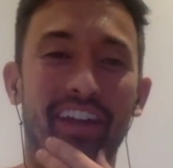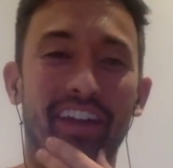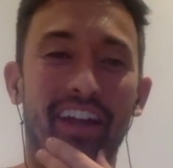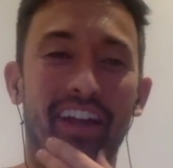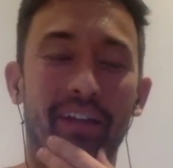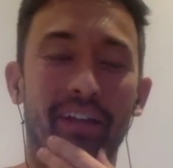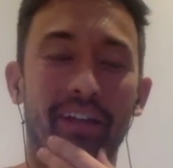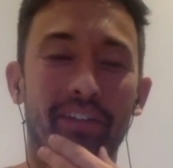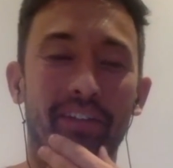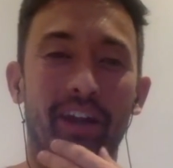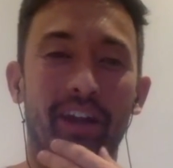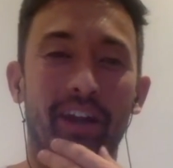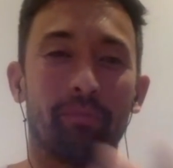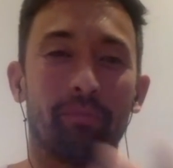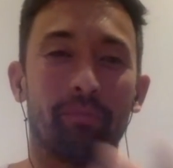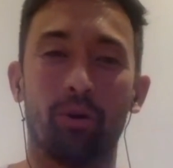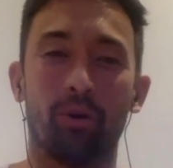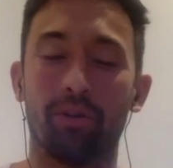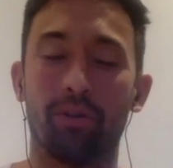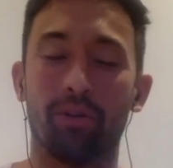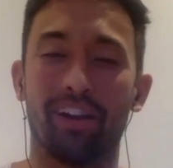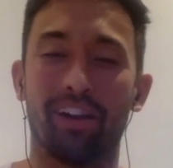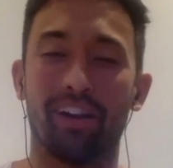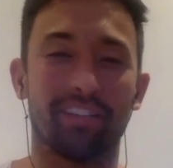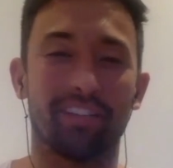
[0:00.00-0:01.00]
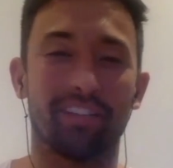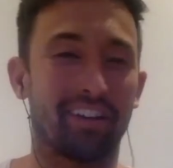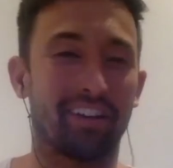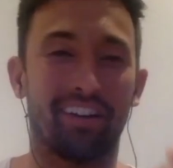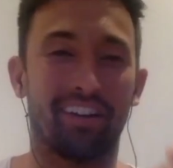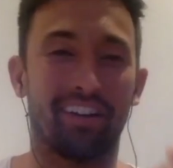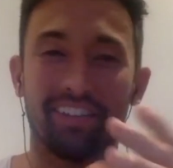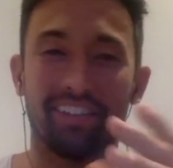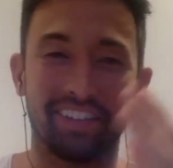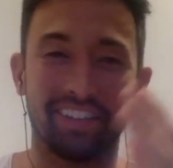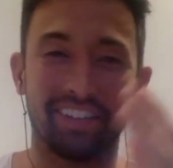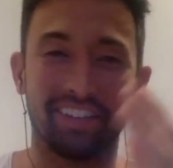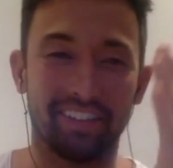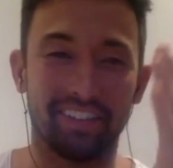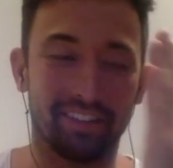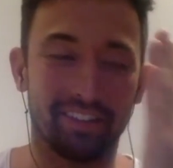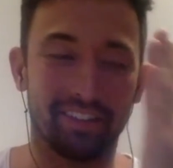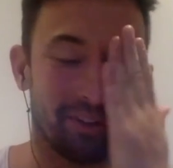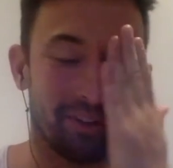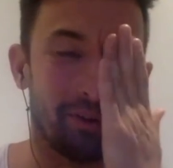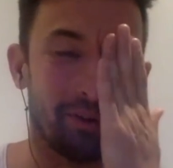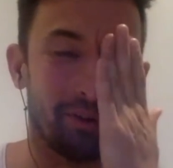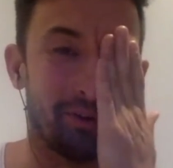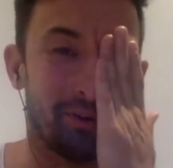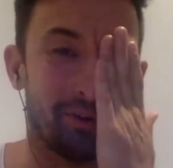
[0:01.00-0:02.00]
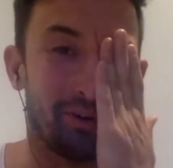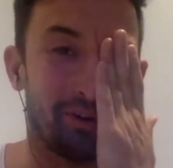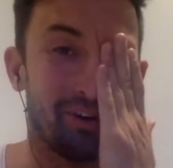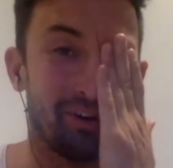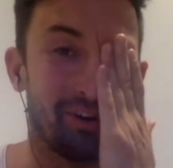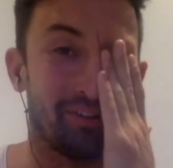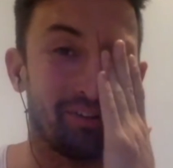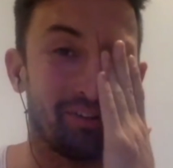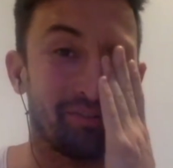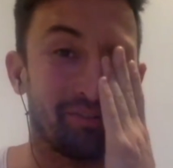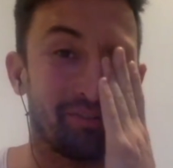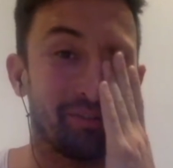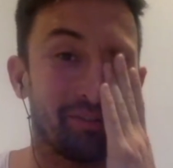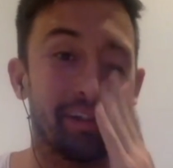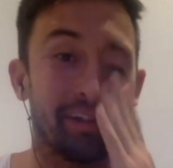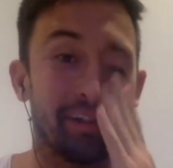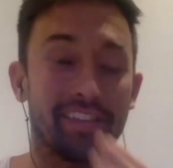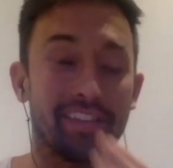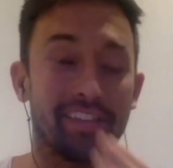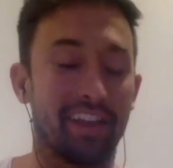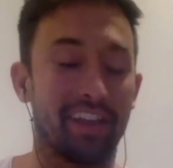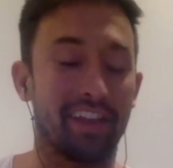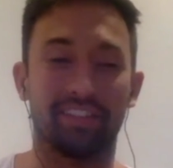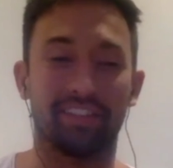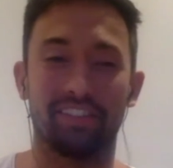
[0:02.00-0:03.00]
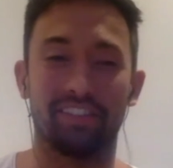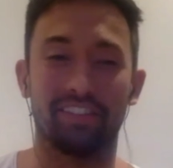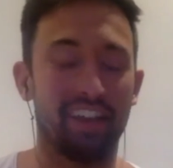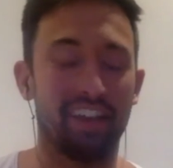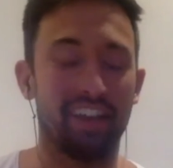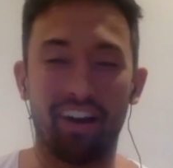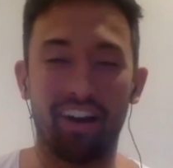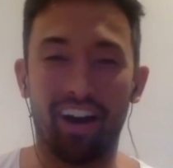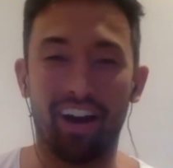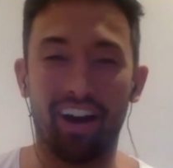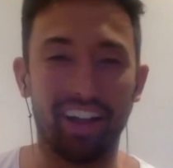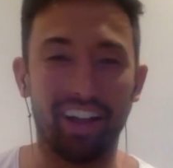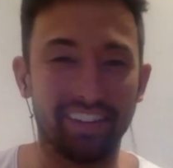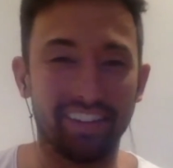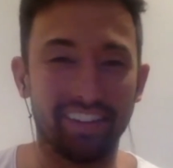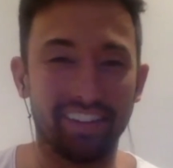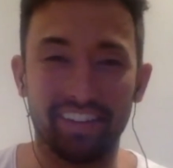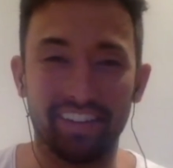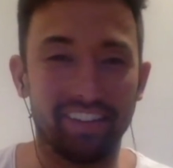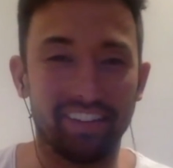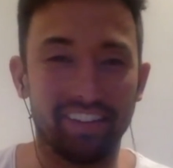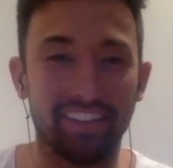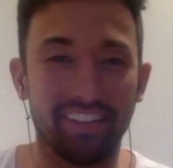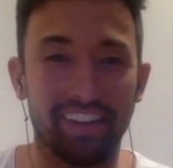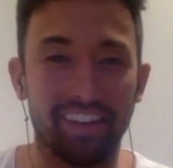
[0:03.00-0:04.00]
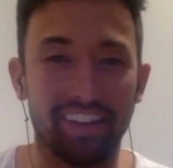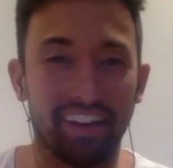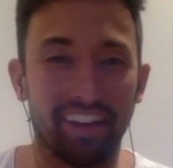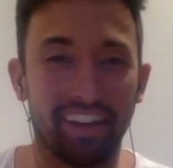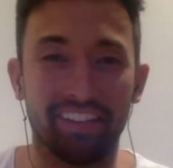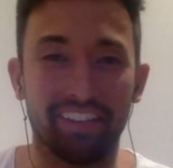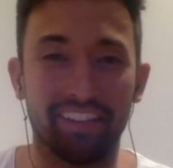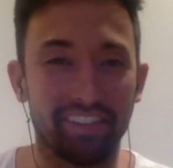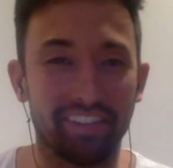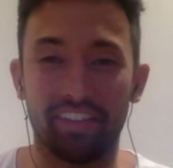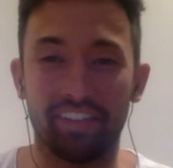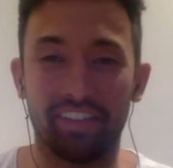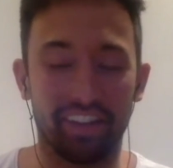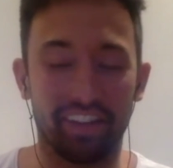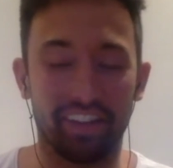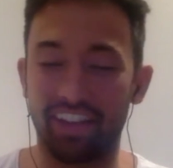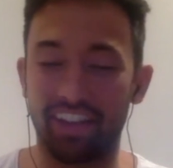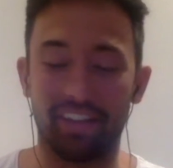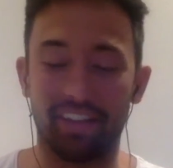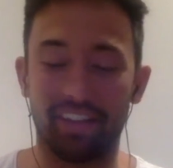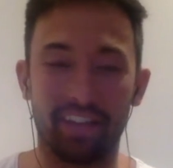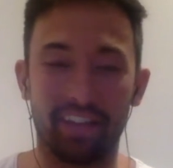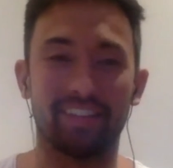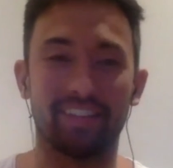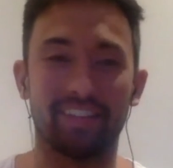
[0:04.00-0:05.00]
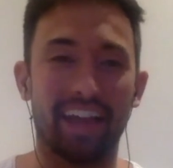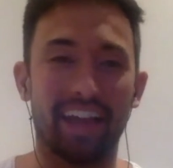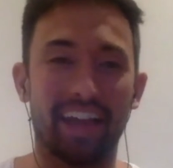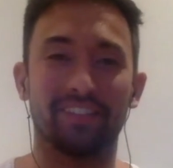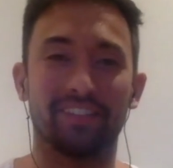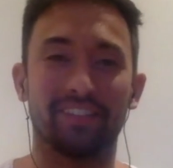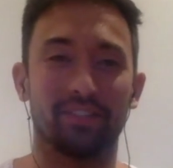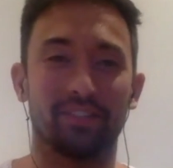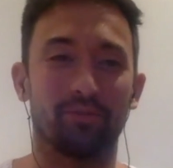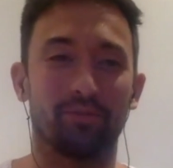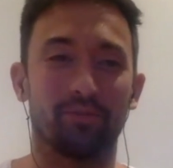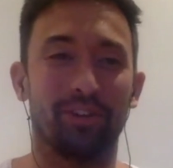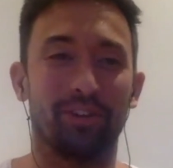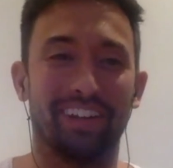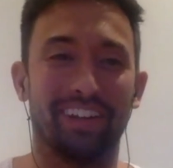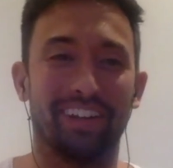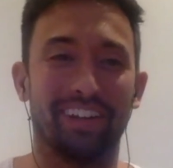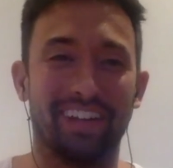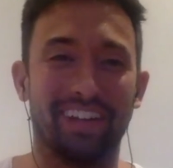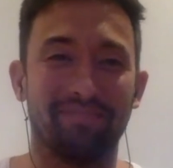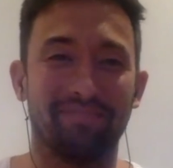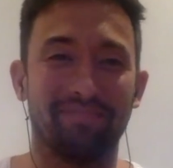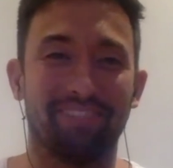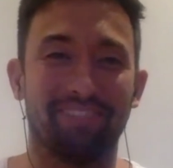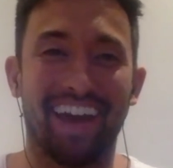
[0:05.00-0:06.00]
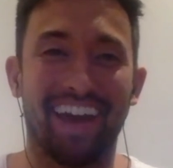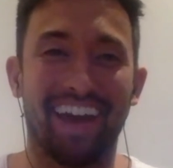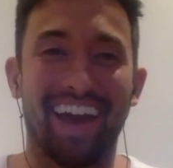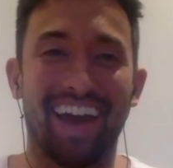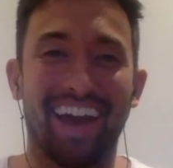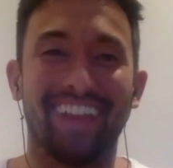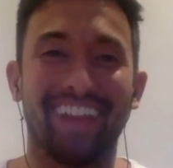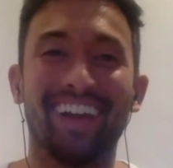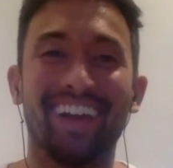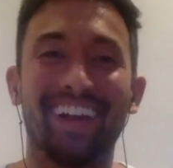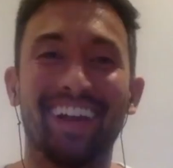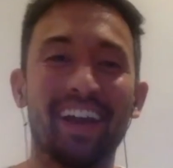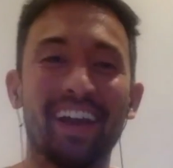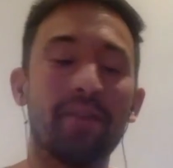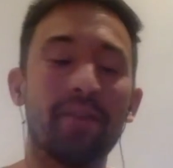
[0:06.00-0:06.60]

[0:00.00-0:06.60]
Uh, I think I bought one. I was like, oh, this is awful. It, it I didn't. Yeah, like it, it tasted really bad.